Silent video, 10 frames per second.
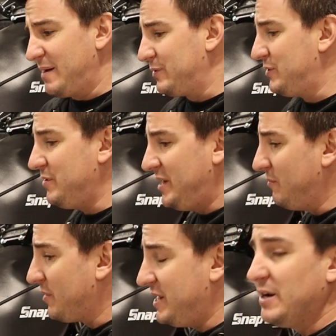opportunity,
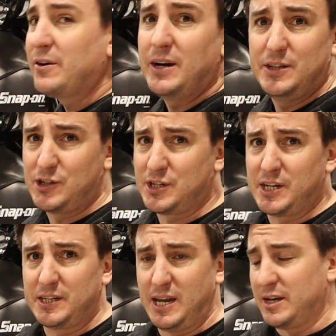we're here, it's just
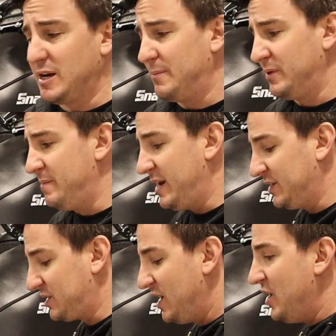gonna take a couple of
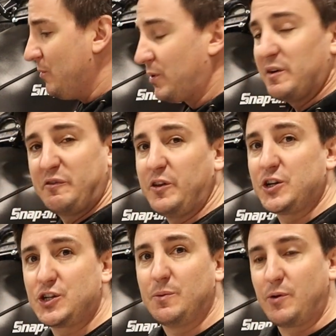minutes. We're gonna
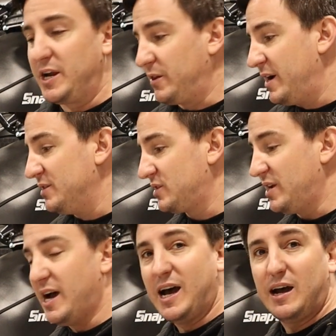flush the brake lines
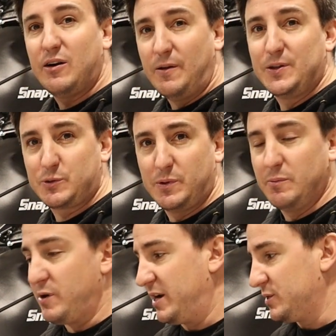on this rear
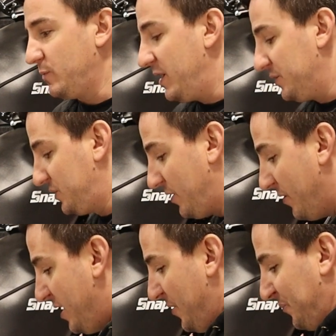brake as well. So
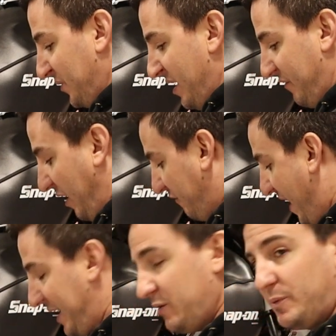I've got our
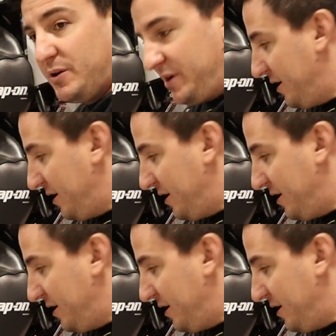vacuum bleeder